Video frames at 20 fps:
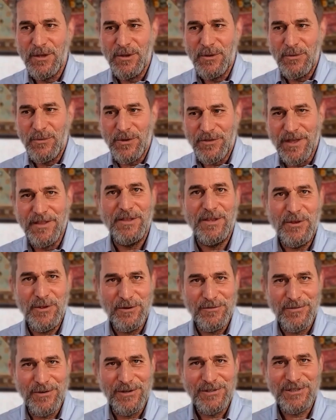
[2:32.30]
within the
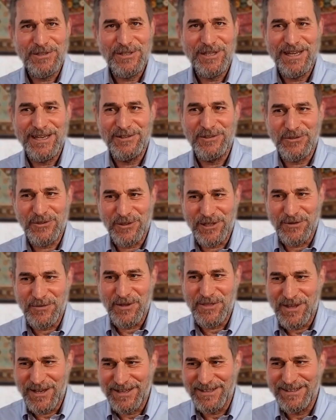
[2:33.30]
universe and certainly
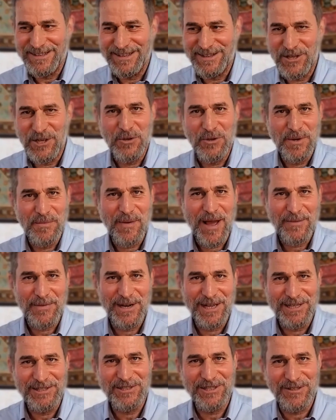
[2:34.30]
within the human
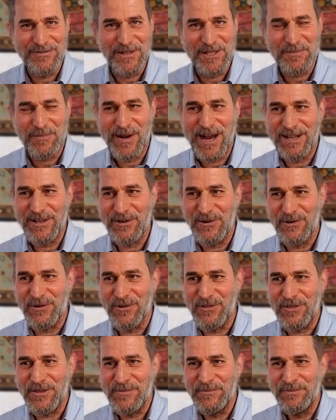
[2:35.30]
population of this planet
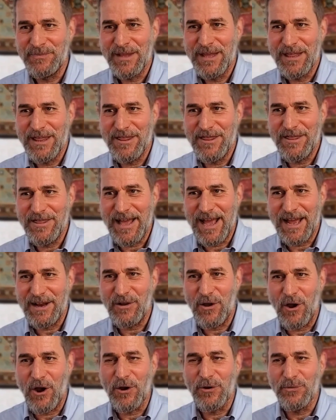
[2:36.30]
Earth that
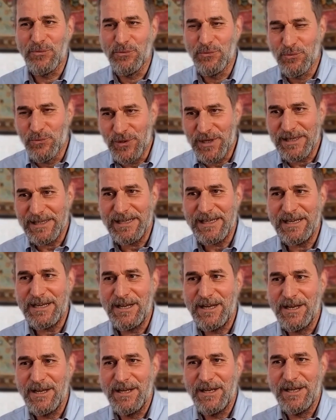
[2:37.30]
are really
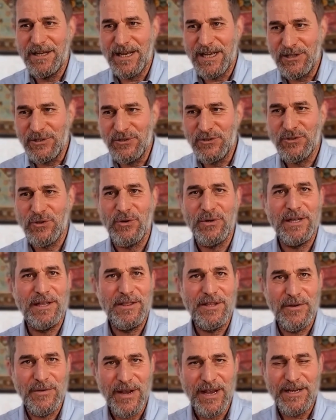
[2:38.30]
exerting
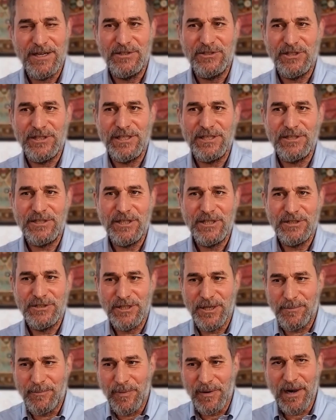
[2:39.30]
their energies
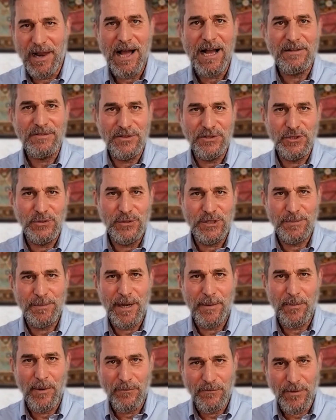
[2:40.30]
to block the Jewish
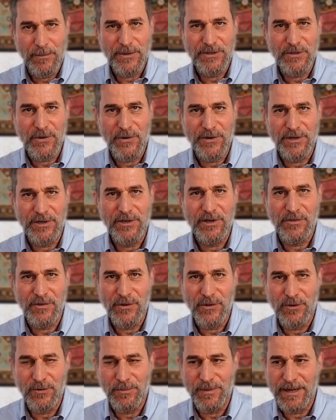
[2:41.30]
people from returning to their
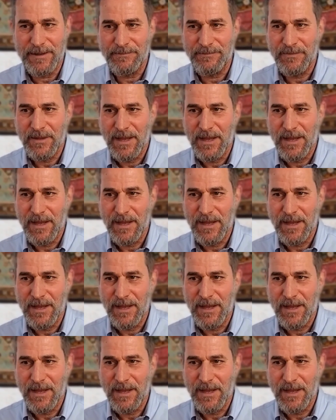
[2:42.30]
homeland.